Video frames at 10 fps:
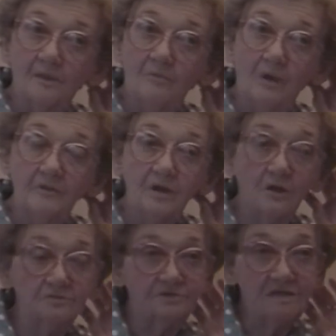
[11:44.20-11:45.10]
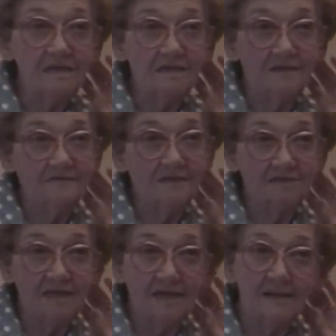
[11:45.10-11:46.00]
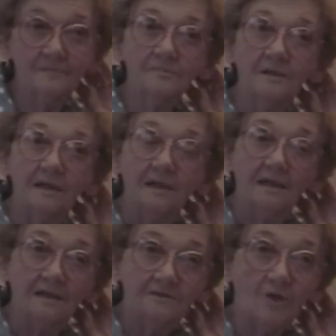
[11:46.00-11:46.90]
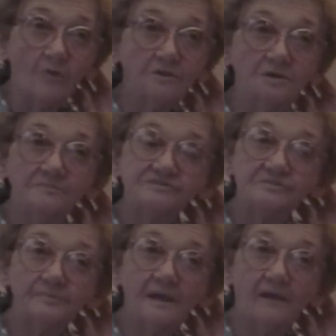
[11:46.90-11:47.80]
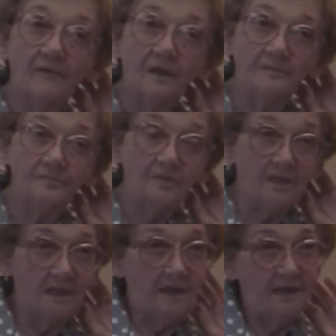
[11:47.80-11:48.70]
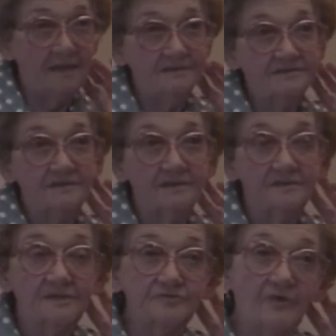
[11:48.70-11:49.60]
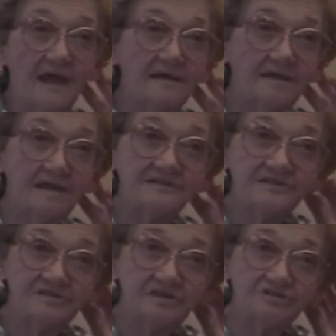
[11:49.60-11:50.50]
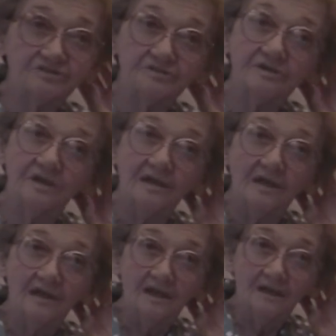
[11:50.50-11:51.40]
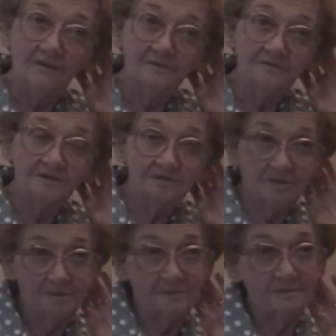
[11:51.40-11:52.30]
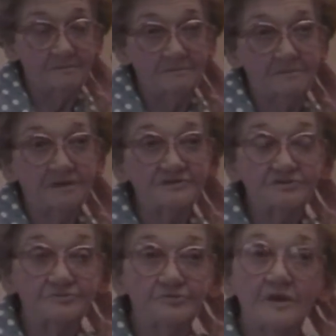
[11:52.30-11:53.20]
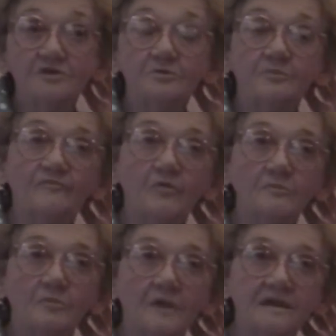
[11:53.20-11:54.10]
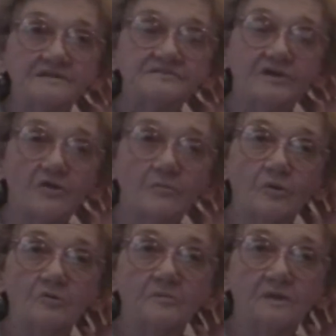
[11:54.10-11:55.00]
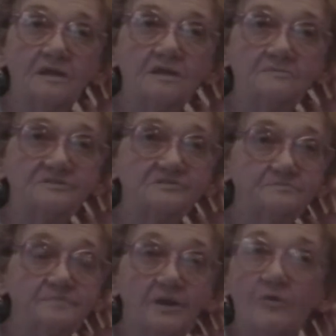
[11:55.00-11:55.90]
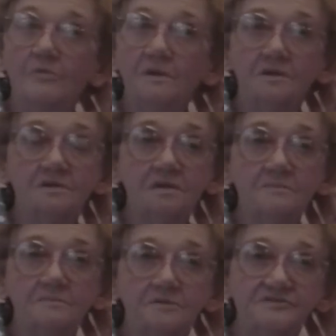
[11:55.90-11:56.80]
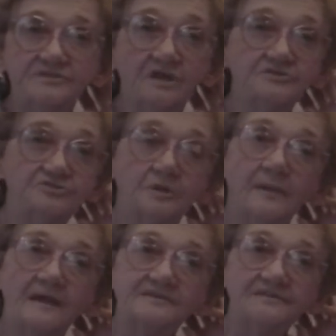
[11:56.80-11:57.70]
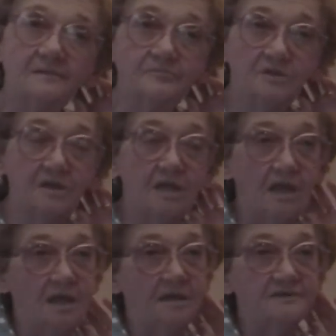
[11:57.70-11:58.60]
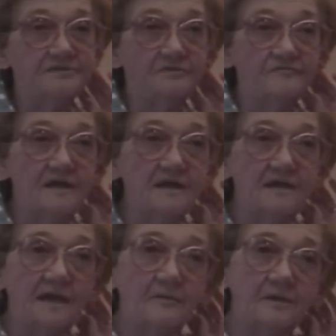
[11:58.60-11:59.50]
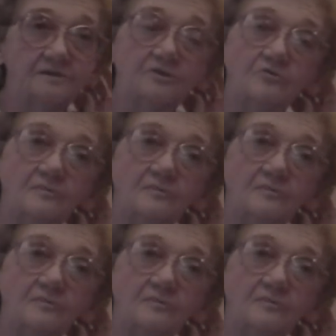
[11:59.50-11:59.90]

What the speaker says: what we called the den at that time, talking to Mr. Perry. And they tried to get his attention that the minister was ready to perform the wedding ceremony, but he and Mr. Perry were in a deep discussion about something. So finally I went and told